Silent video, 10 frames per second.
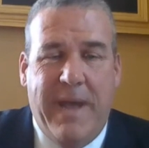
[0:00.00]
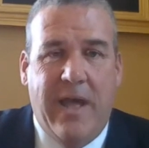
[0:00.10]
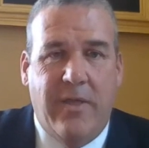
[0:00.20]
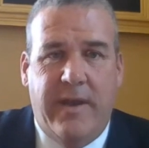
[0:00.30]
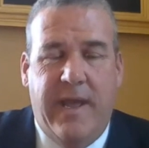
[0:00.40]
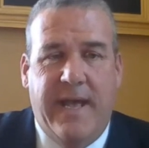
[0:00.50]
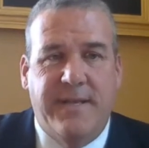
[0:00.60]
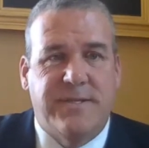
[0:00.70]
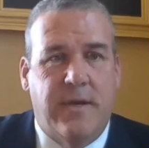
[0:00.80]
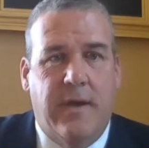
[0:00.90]
ballot
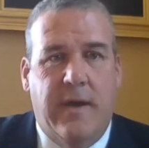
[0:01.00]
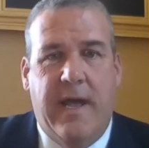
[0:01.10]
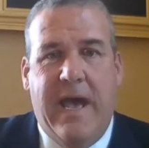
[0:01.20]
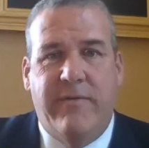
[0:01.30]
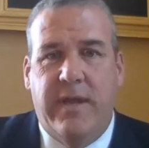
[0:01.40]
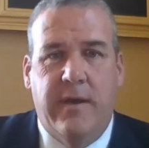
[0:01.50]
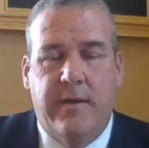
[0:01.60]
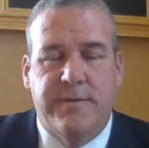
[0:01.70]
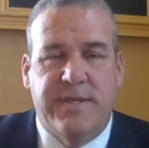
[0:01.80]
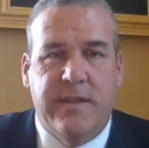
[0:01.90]
as having
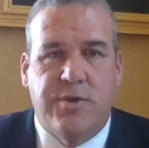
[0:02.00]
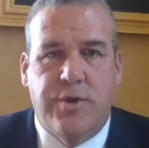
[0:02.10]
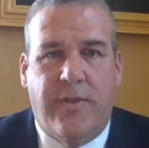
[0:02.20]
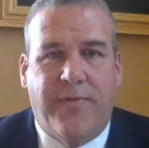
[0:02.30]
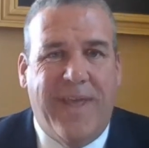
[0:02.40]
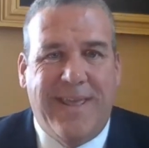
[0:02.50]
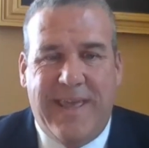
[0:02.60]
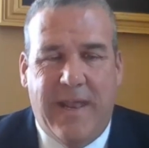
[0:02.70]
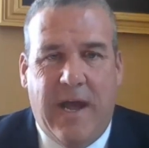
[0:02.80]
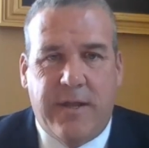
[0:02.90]
a signature that they
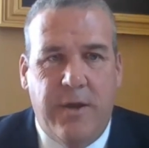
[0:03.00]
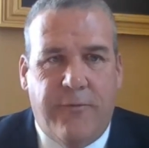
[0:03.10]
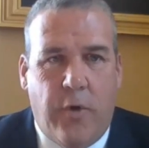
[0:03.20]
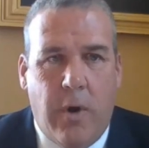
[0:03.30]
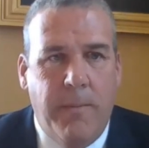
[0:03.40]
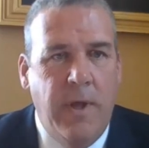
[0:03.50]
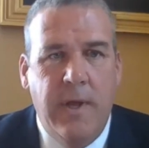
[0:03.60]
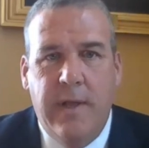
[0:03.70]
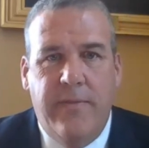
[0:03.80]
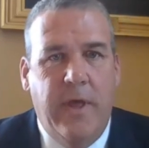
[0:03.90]
cannot confirm,
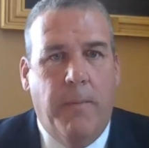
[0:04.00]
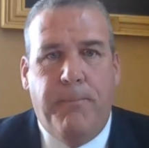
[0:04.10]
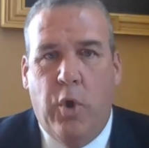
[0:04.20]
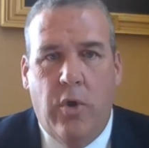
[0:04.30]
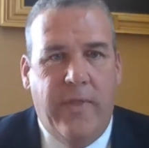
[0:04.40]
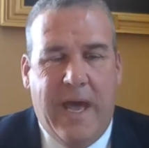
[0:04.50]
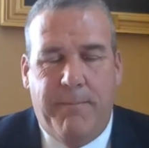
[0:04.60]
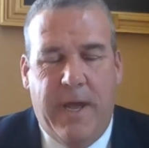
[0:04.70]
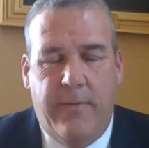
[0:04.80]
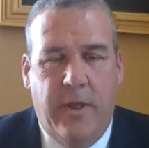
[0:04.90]
they'll pull
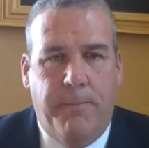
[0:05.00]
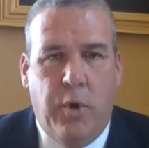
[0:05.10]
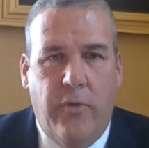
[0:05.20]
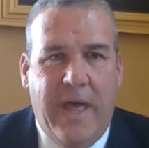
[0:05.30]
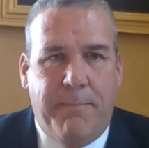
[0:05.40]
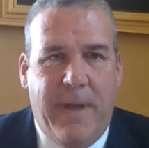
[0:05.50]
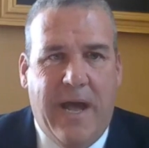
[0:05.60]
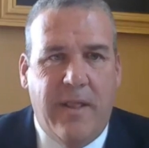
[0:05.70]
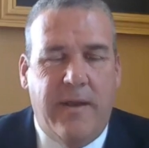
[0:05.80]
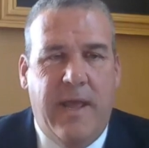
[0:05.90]
that
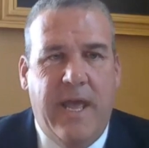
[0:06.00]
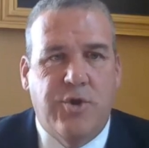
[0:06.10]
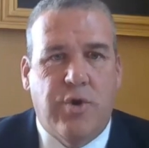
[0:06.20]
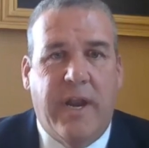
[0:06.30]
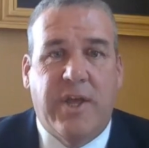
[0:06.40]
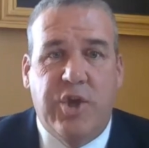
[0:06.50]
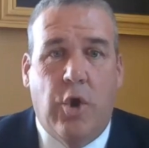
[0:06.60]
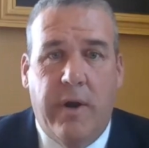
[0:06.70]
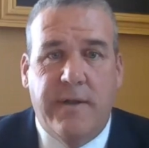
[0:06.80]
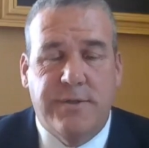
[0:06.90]
ballot and try to
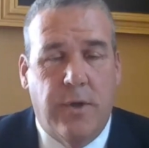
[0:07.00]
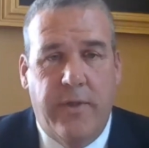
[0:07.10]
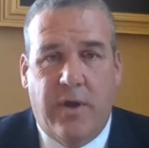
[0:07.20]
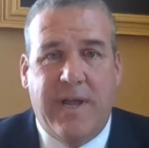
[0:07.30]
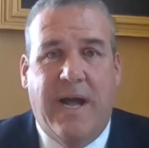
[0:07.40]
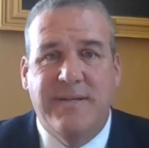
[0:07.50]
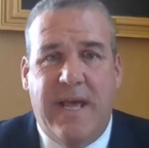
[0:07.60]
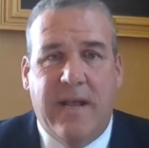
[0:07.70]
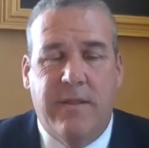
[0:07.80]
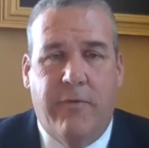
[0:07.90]
cure it. So they'll
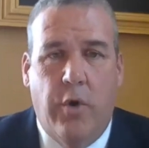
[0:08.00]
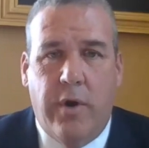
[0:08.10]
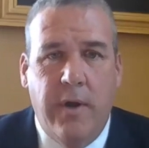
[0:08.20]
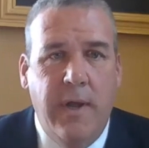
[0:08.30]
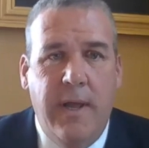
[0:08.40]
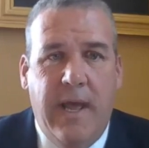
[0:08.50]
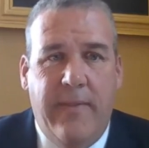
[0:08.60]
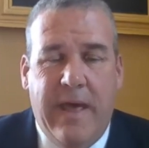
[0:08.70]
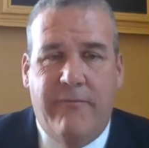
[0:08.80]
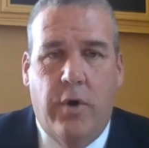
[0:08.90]
contact the voter,
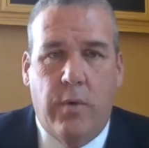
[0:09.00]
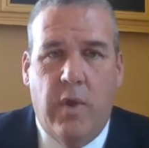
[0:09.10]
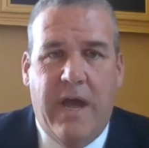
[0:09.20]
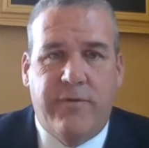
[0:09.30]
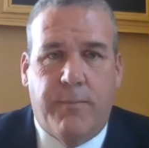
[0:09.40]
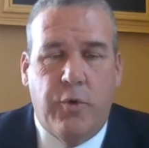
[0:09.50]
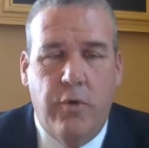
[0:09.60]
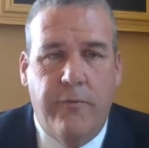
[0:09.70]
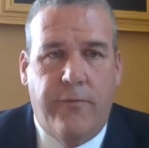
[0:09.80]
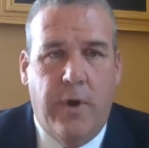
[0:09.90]
and that voter will have to
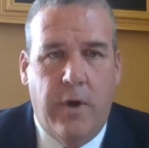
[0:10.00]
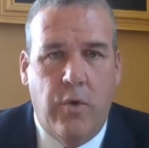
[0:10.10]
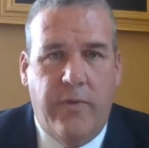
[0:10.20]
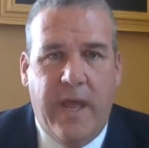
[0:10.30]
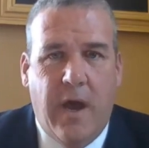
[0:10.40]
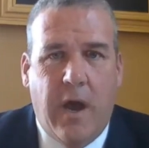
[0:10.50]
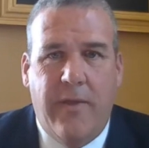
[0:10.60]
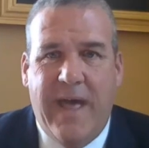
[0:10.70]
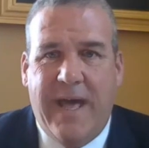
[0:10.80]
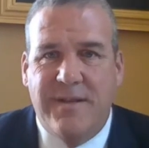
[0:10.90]
prove who they are.
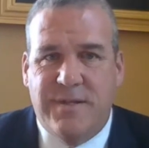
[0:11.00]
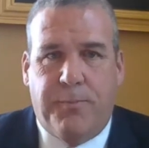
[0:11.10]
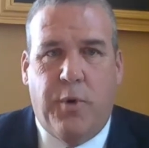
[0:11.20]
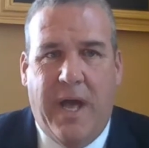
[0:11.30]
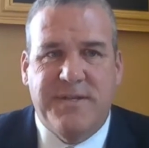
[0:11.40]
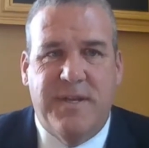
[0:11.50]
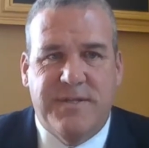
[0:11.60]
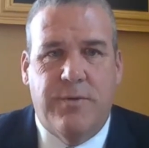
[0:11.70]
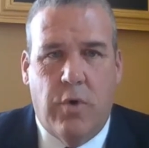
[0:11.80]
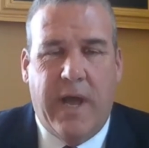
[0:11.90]
And that is the
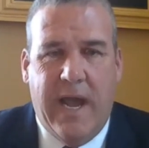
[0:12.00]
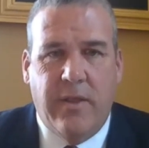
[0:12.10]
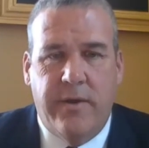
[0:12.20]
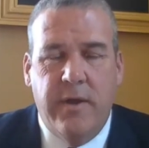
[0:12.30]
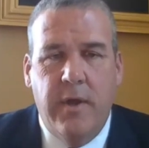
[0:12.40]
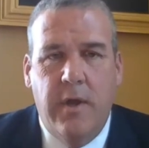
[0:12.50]
process in Rhode Island